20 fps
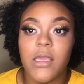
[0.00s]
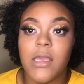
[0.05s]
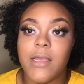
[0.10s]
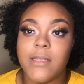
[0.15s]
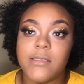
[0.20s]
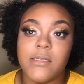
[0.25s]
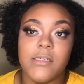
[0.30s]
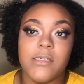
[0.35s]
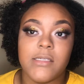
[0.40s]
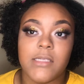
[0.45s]

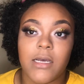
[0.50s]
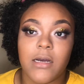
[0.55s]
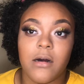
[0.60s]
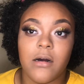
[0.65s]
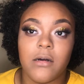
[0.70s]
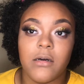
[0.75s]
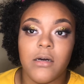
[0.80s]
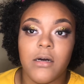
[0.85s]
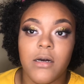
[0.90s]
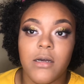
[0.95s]
until it's like
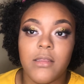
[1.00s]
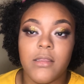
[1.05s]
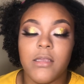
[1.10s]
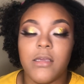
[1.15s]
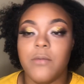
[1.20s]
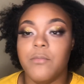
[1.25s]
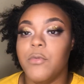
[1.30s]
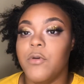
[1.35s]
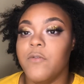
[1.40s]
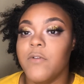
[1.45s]
all gone,
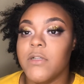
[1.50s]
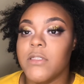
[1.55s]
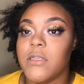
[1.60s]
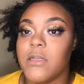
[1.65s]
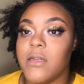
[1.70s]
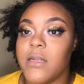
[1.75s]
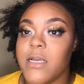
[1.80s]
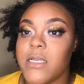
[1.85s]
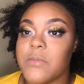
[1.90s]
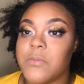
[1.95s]
then move on to
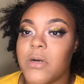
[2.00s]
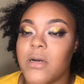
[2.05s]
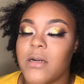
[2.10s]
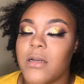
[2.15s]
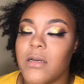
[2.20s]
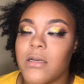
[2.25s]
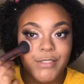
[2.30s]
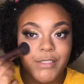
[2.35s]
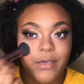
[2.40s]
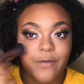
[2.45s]
the next
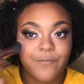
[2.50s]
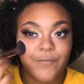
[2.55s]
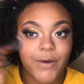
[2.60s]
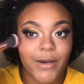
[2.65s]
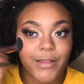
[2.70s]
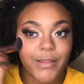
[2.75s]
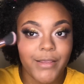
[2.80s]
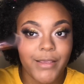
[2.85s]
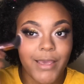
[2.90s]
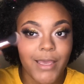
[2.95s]
product. So I'm
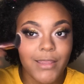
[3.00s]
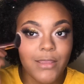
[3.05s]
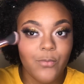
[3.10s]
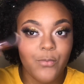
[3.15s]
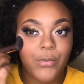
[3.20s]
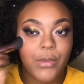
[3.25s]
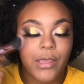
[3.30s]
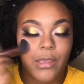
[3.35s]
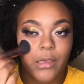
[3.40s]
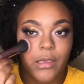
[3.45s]
finally at the
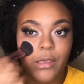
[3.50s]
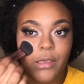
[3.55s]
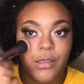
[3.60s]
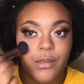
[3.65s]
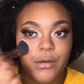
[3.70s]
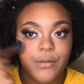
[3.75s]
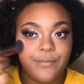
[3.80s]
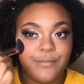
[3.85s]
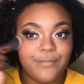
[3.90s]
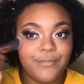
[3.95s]

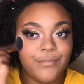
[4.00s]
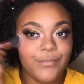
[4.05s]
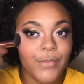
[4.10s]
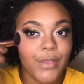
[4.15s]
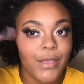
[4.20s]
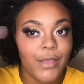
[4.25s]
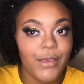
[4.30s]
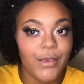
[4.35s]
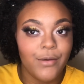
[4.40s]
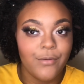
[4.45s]
pan,
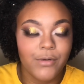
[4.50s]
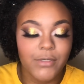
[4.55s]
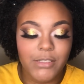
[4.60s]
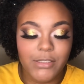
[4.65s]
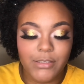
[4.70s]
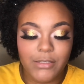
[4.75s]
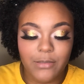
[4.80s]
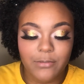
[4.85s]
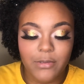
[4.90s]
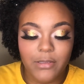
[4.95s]
which
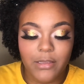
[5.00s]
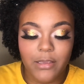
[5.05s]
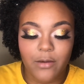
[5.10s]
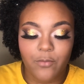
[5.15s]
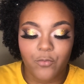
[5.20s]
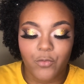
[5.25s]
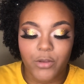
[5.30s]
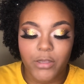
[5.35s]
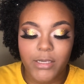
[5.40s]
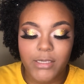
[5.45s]
is something that
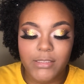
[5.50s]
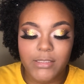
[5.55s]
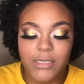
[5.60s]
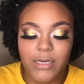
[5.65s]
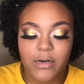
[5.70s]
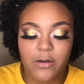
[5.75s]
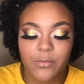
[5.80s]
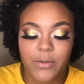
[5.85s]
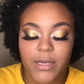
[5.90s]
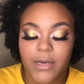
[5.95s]
I'm really
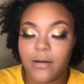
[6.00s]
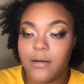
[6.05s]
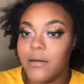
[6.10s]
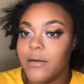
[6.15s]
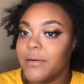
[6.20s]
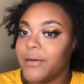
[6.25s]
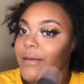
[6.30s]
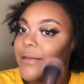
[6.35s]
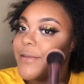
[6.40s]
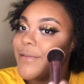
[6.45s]
excited about. And
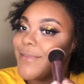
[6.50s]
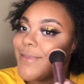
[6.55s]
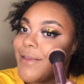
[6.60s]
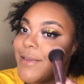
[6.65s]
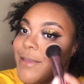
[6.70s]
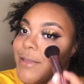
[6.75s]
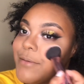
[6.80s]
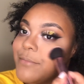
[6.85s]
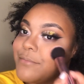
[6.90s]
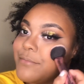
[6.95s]
another
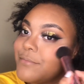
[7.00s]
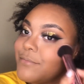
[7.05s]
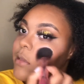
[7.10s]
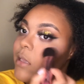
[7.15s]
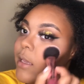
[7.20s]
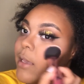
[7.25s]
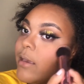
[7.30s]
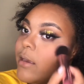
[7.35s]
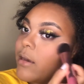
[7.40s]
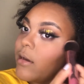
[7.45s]
thing
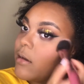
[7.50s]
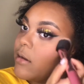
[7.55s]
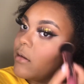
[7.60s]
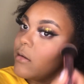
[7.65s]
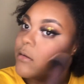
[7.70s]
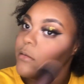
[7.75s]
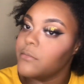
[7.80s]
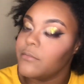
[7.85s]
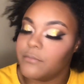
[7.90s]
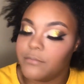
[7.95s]
that
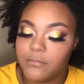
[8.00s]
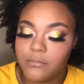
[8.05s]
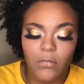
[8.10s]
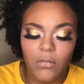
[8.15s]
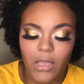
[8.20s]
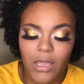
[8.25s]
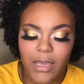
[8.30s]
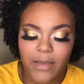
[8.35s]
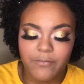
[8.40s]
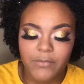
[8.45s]

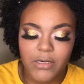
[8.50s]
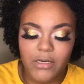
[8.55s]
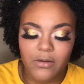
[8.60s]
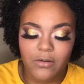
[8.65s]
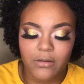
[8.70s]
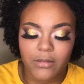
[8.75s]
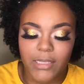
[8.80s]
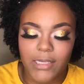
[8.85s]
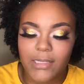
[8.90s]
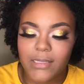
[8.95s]
I've been
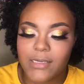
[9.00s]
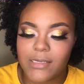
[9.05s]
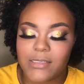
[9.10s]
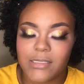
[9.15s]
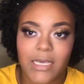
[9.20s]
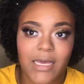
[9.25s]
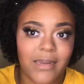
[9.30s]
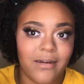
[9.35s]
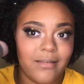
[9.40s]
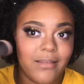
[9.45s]
doing lately is
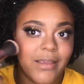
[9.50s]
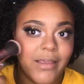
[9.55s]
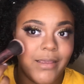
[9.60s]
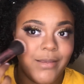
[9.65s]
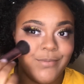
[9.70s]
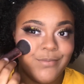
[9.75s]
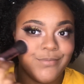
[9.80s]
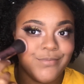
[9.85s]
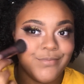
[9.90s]
adding like